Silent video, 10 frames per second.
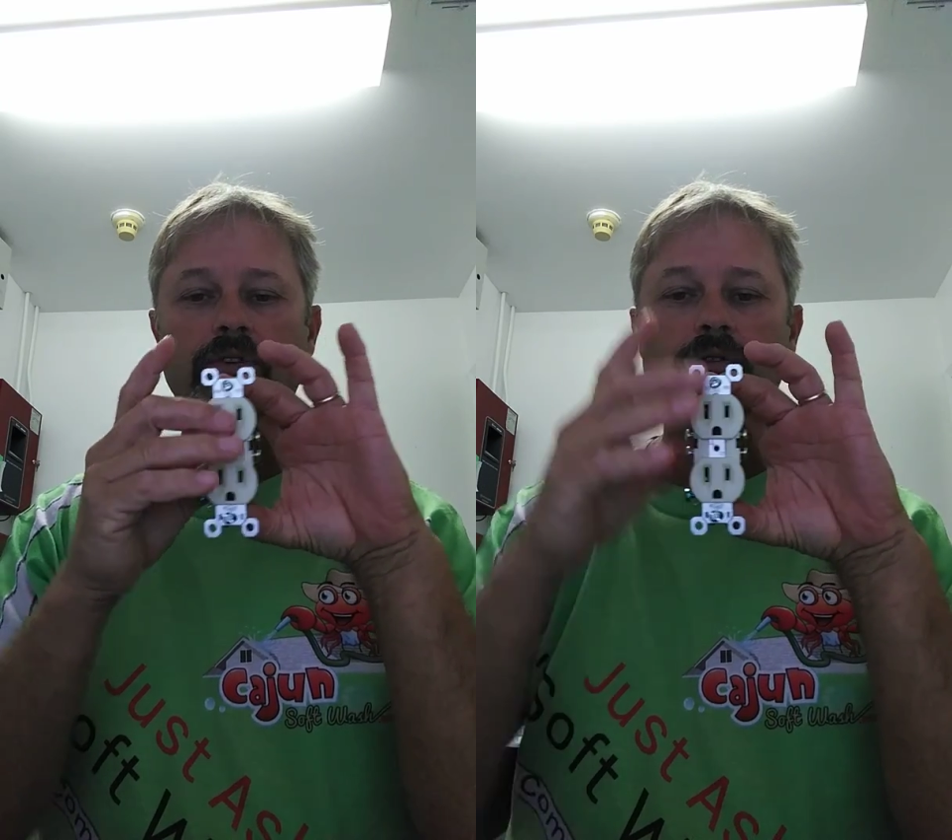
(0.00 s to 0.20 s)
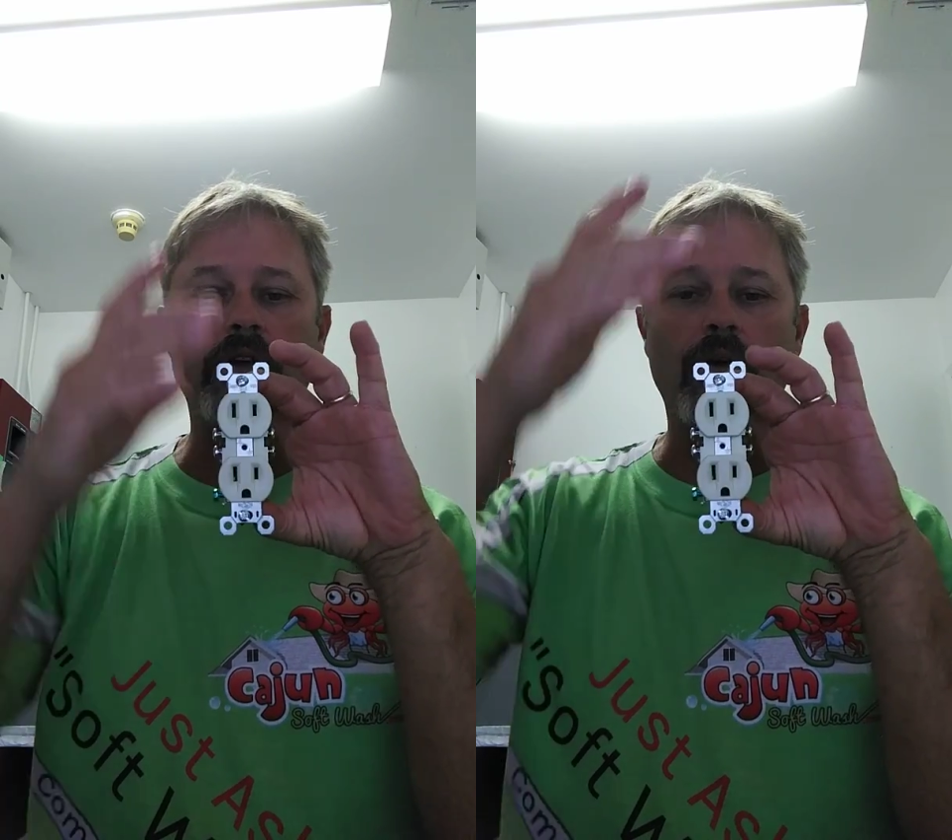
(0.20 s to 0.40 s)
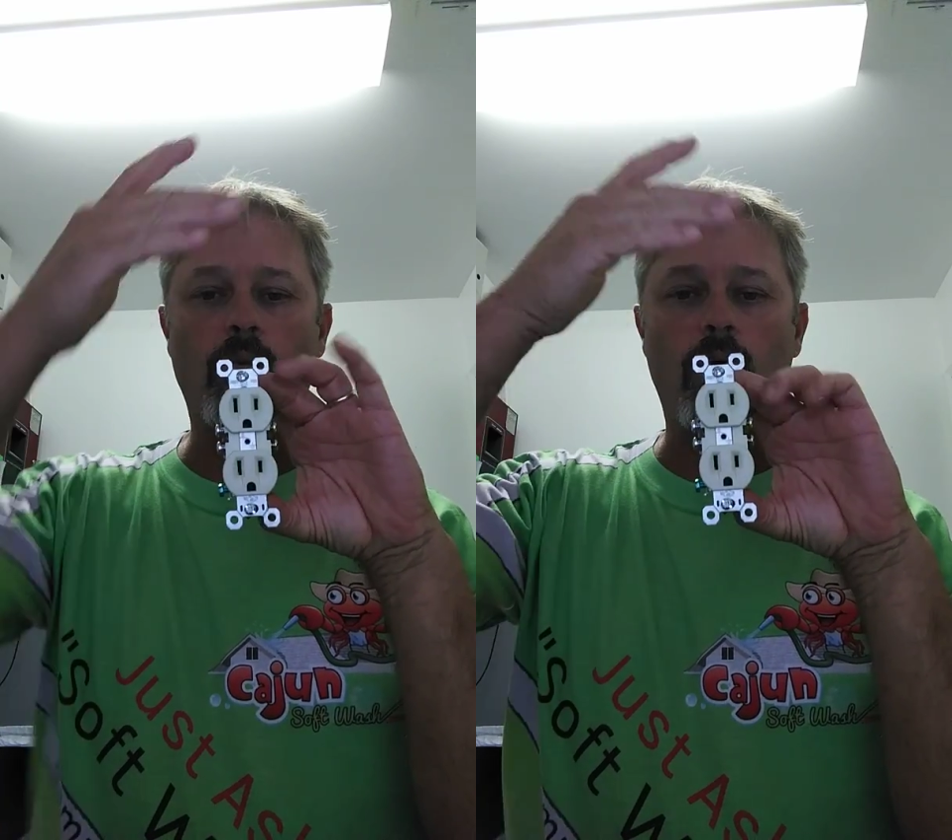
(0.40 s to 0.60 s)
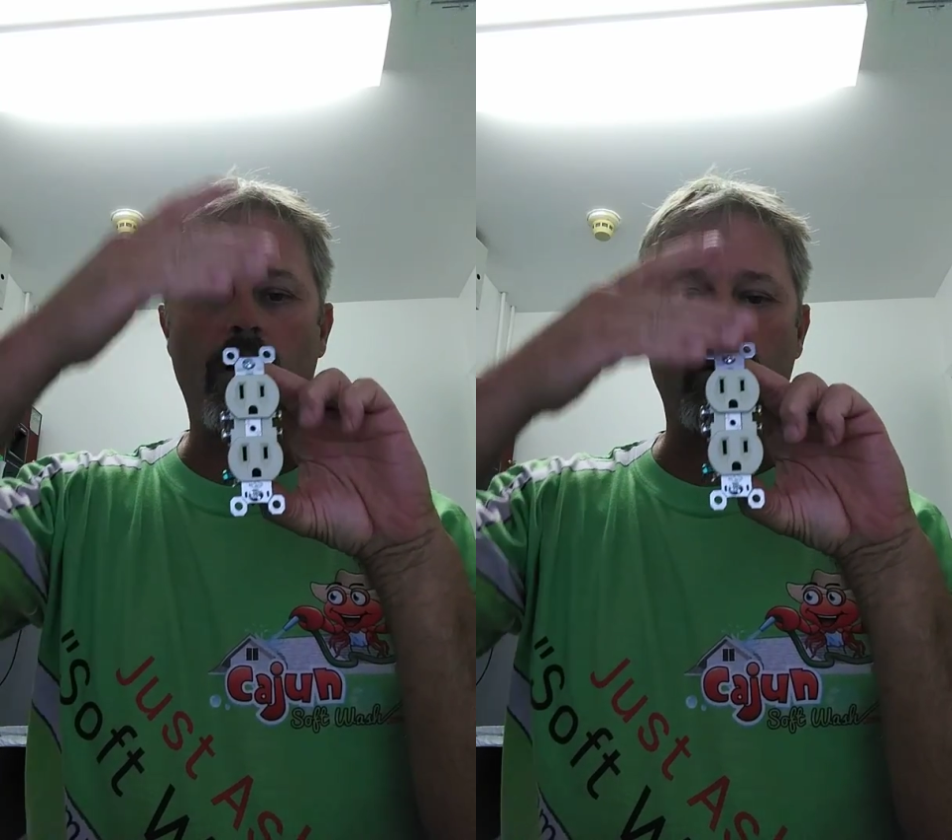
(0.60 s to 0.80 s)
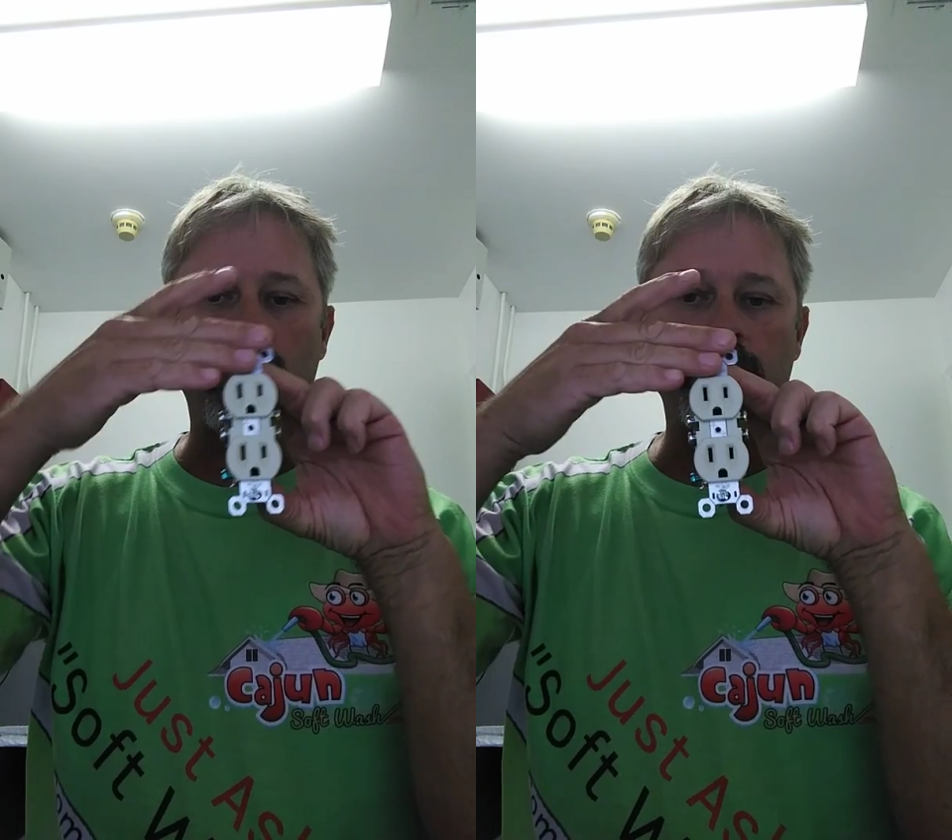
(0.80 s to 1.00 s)
you get
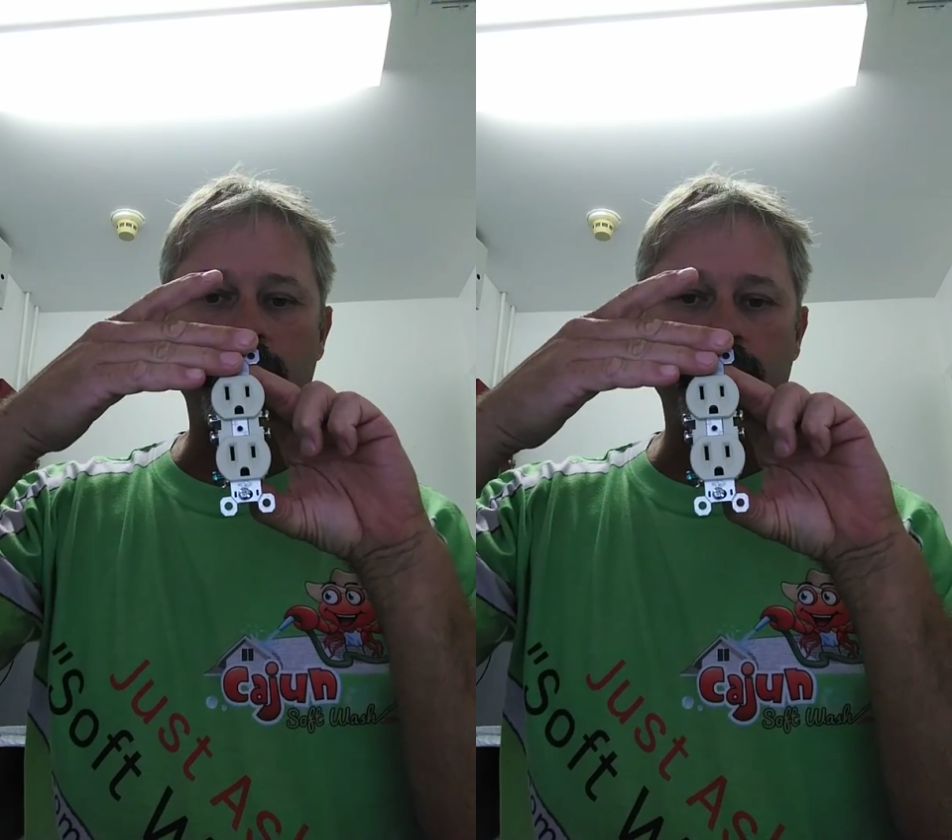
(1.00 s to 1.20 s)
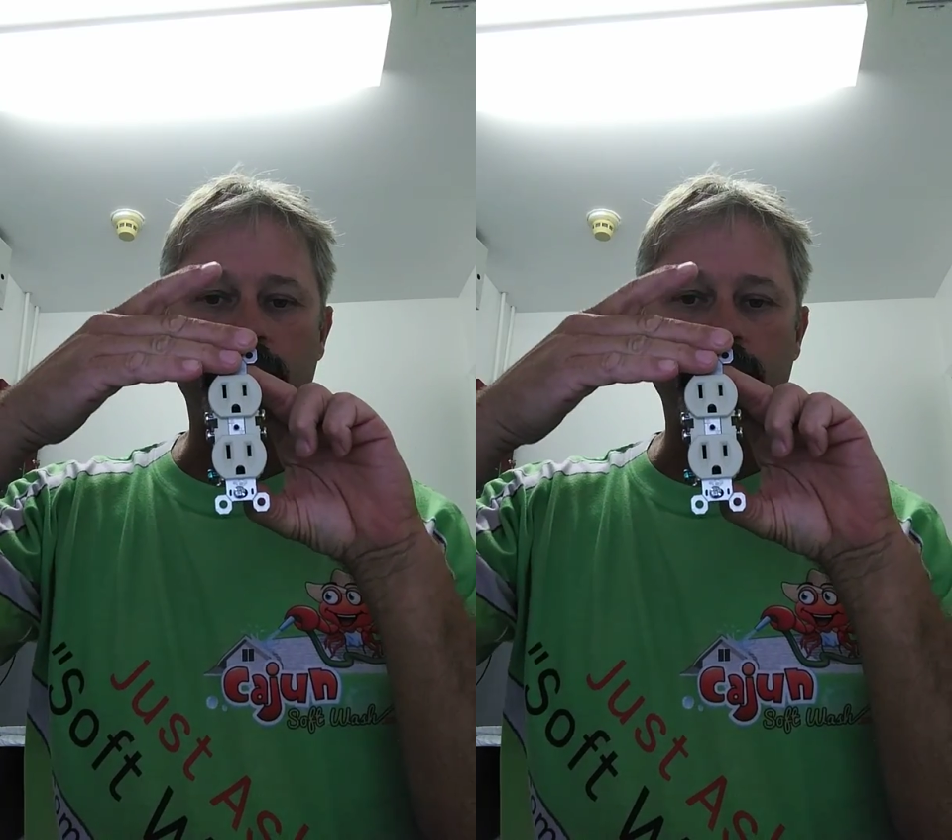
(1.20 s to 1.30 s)
water